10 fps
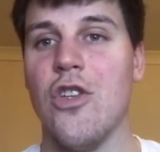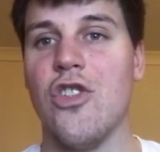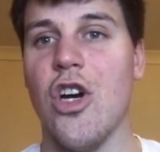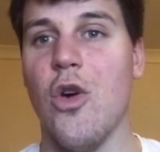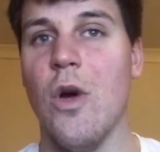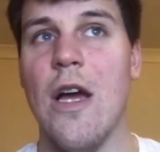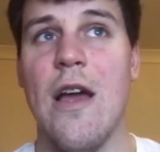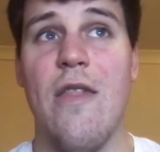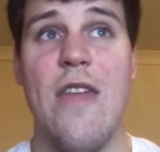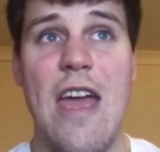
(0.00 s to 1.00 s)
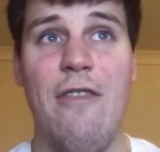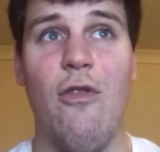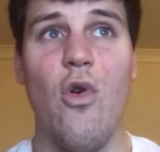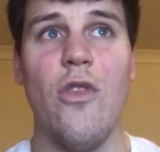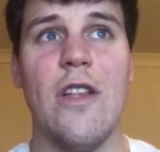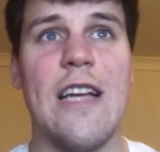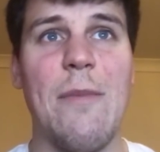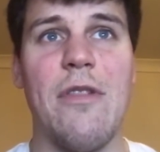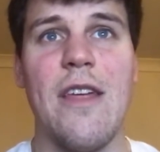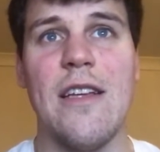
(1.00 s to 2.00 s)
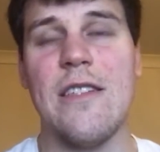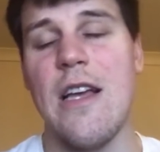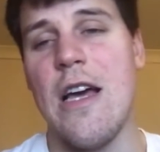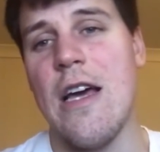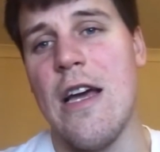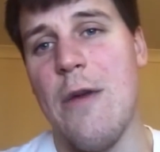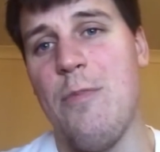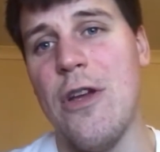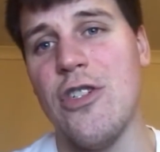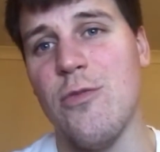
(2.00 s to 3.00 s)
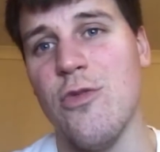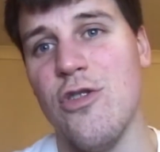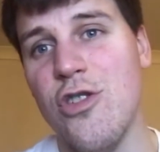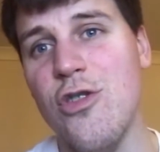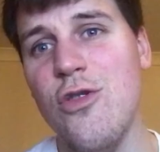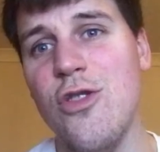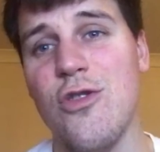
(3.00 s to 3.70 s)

So therefore, the type of things that a bishop would do,